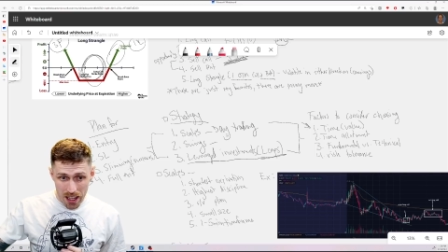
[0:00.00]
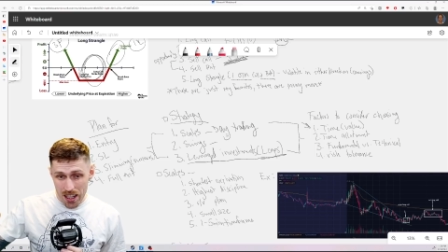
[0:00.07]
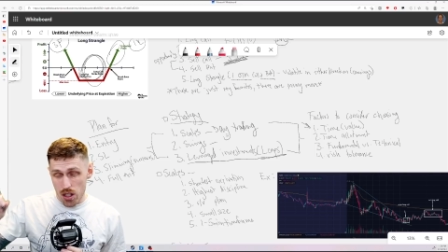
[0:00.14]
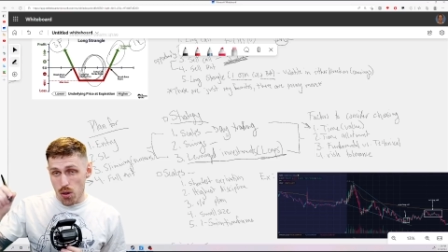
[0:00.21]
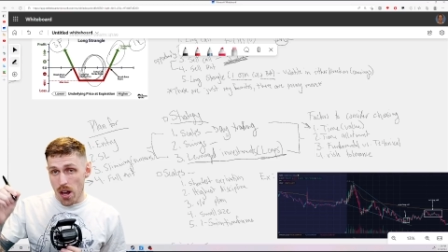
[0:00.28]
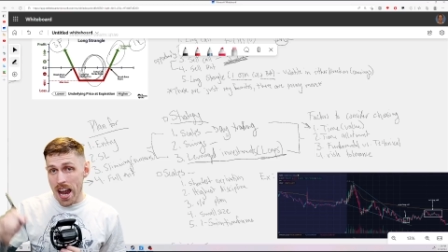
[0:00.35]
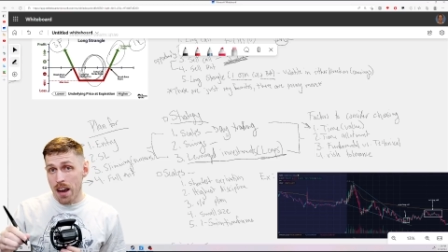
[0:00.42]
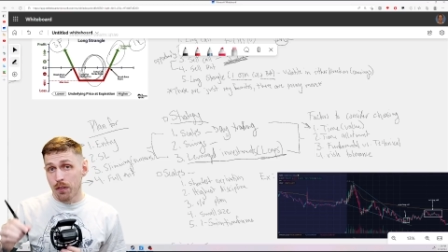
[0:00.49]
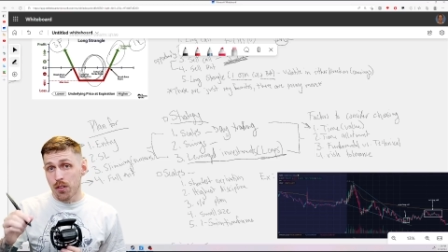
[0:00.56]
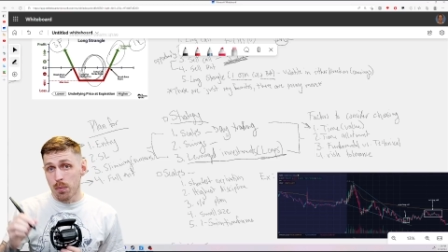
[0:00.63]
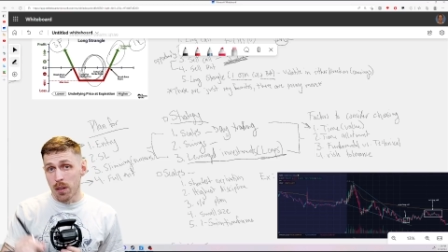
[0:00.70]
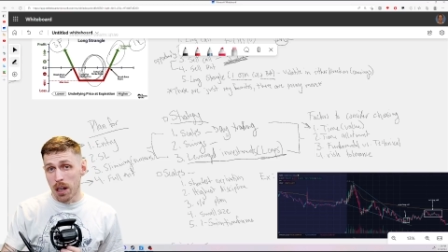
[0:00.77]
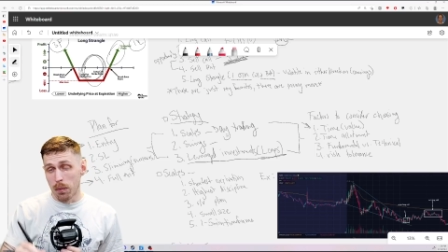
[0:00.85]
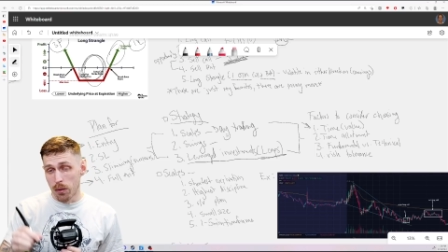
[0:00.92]
And you have to
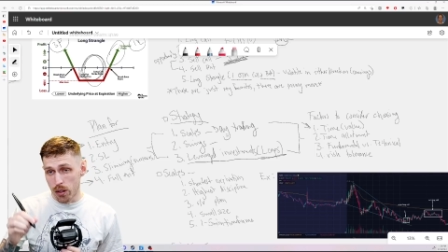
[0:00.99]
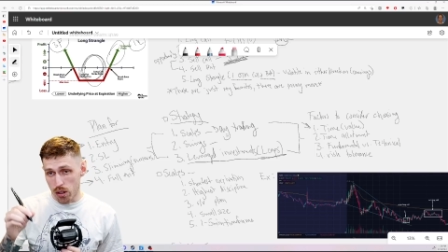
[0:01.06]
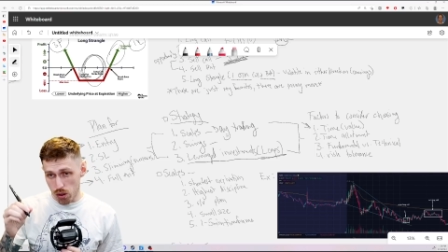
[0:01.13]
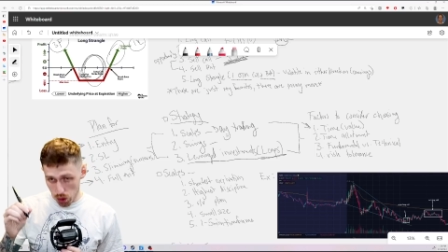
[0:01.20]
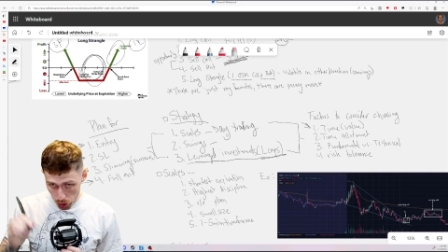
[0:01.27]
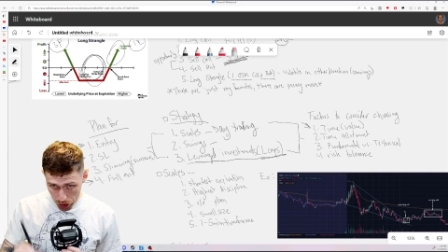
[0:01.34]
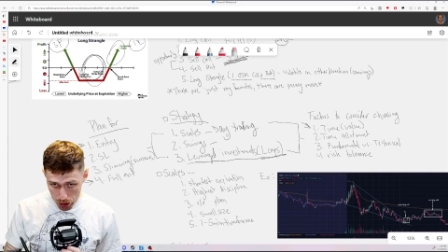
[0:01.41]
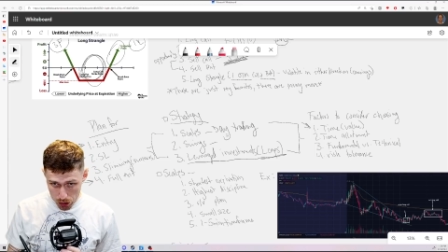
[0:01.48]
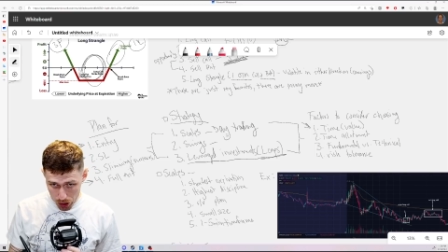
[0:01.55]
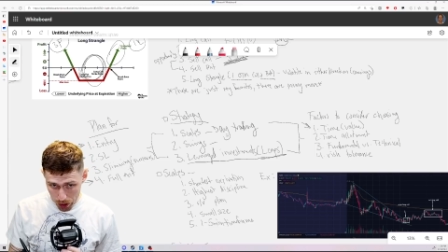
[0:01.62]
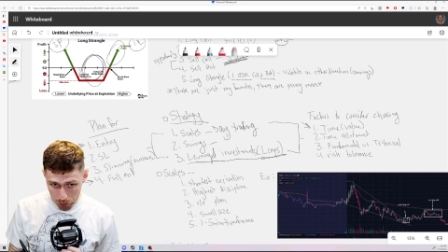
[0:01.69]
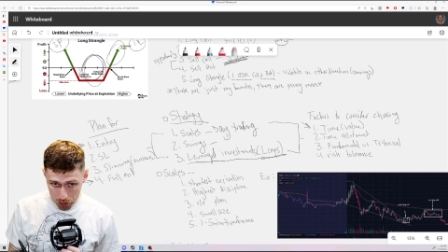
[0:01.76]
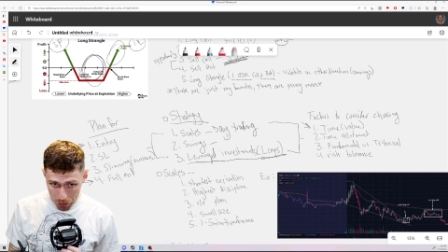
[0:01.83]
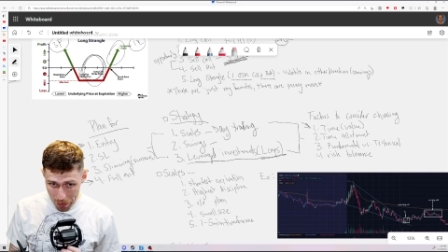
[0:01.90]
be able to just look
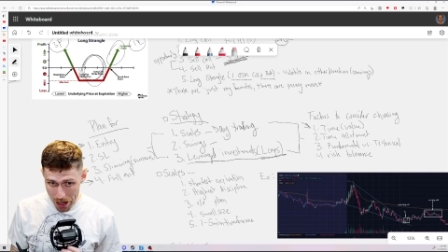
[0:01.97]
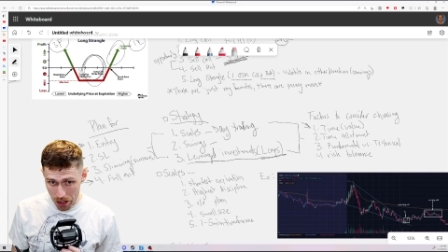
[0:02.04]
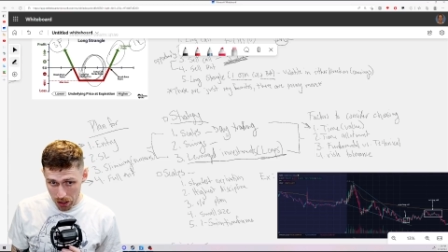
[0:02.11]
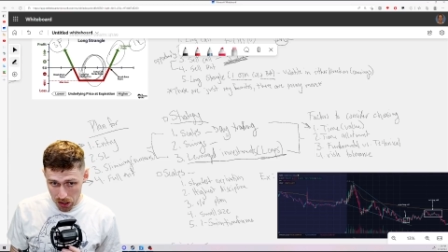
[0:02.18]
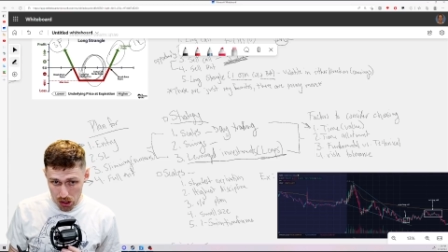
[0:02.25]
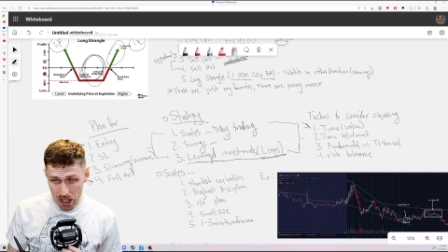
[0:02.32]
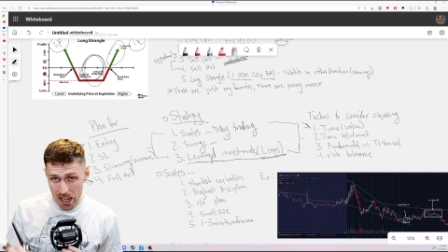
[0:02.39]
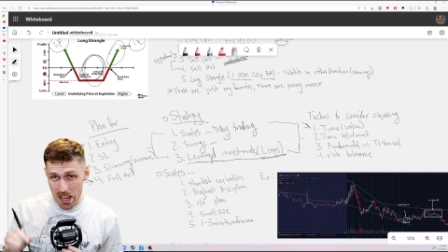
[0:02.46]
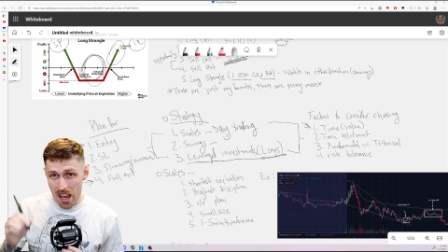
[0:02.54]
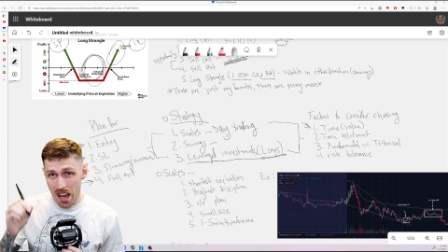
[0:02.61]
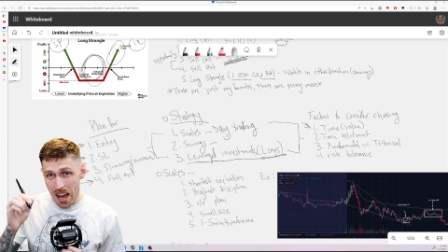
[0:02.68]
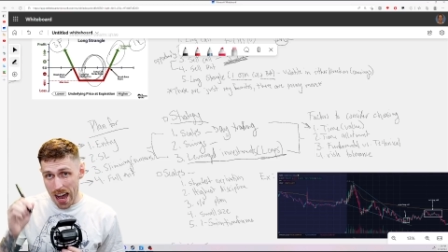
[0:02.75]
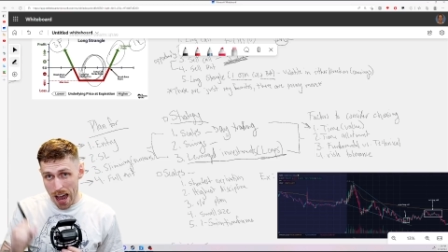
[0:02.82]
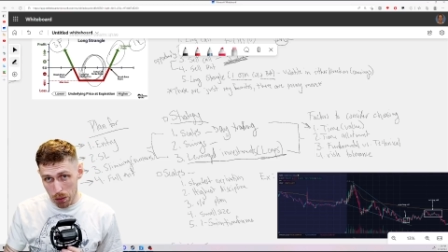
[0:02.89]
yourself in the mirror and say,
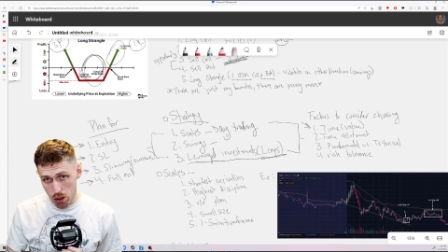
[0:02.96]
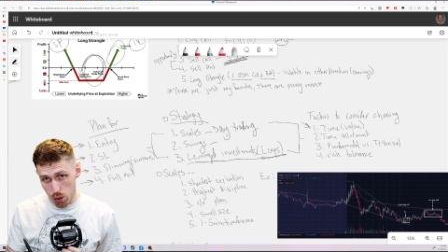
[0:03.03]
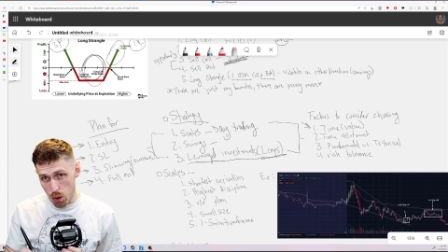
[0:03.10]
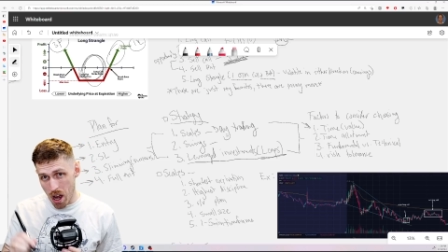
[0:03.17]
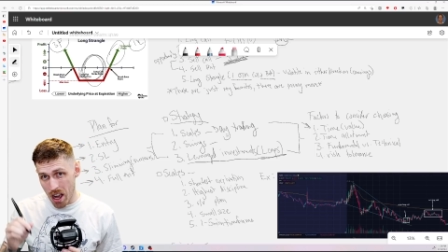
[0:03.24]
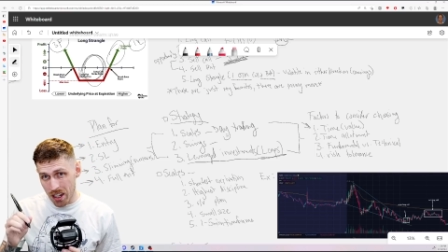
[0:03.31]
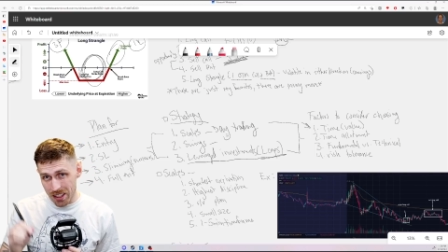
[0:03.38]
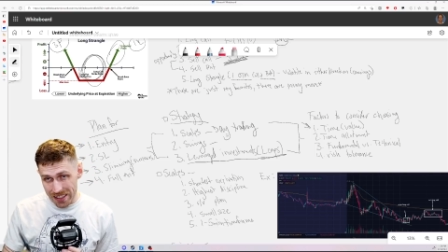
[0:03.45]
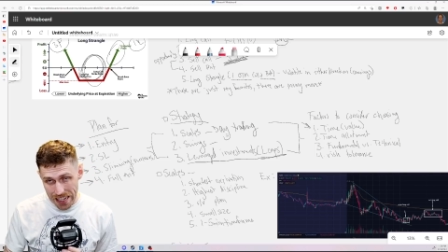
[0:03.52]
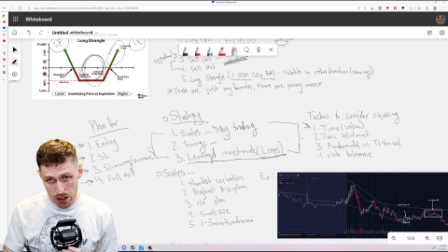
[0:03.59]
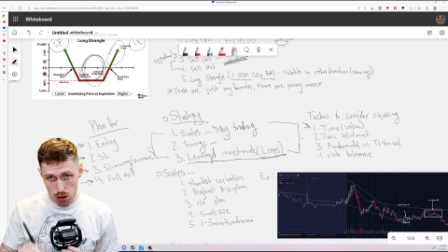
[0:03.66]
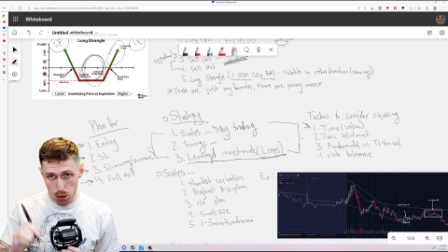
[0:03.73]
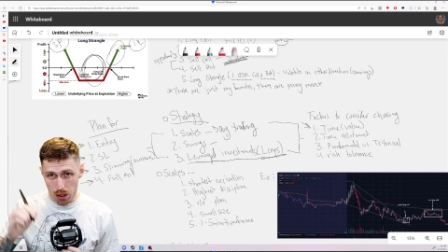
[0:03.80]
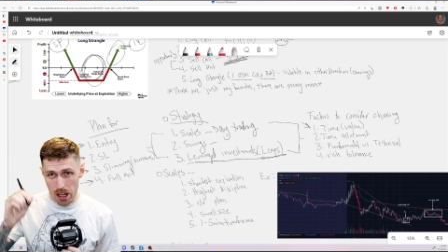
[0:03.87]
I was wrong.
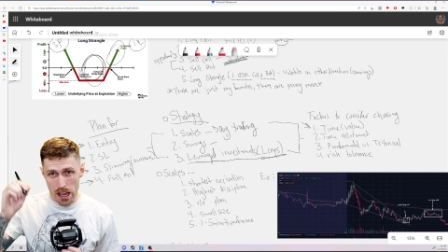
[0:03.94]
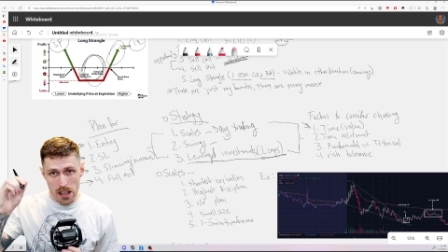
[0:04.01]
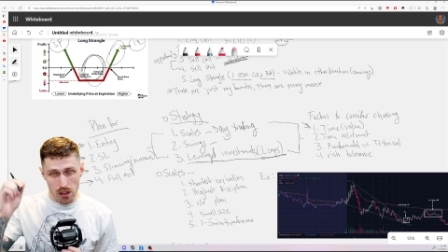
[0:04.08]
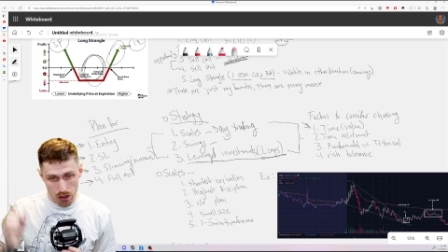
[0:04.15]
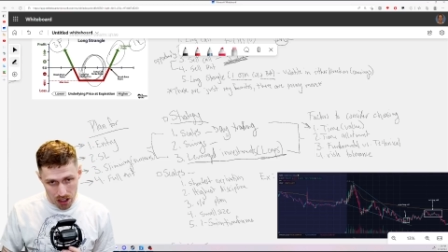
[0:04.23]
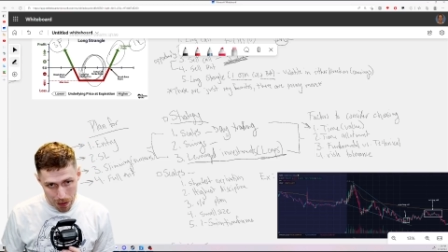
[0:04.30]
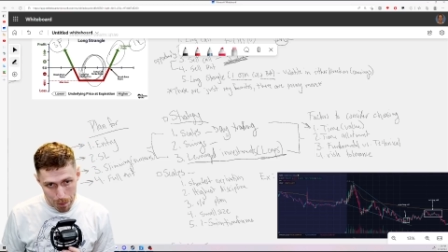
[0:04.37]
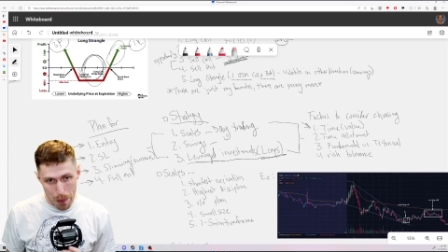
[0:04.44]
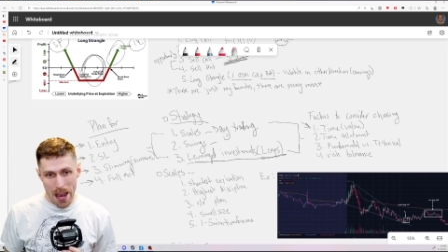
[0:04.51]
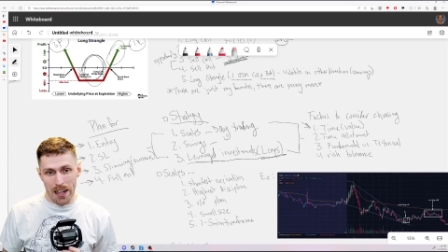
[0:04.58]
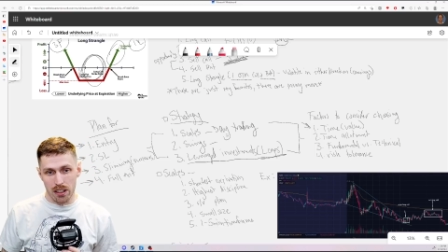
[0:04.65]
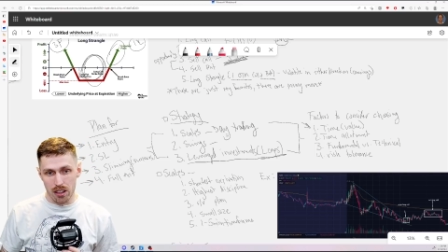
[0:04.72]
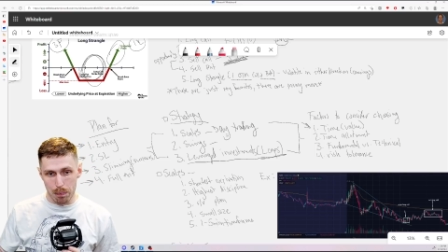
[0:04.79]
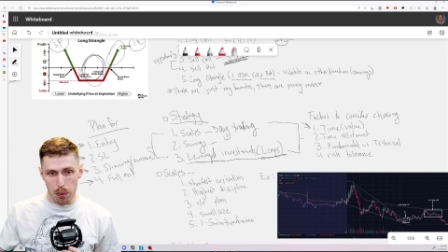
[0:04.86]
That's okay. Let's get
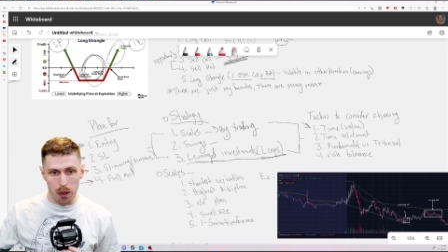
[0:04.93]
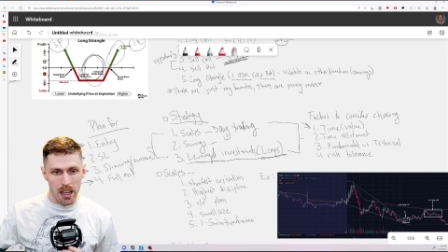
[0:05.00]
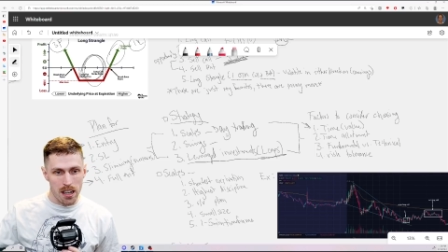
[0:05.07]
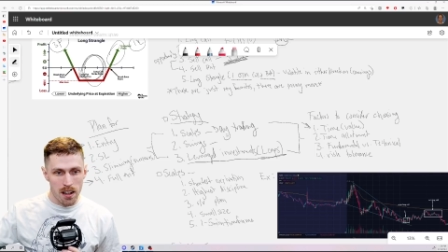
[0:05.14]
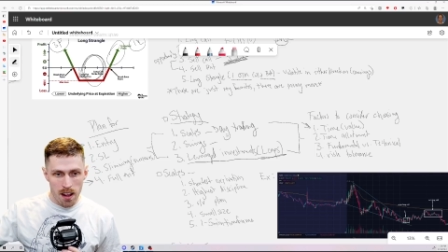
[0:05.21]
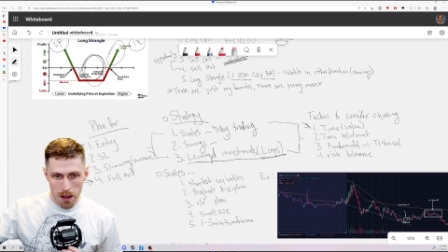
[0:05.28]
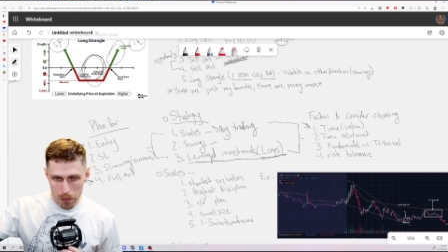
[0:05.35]
back to the plate.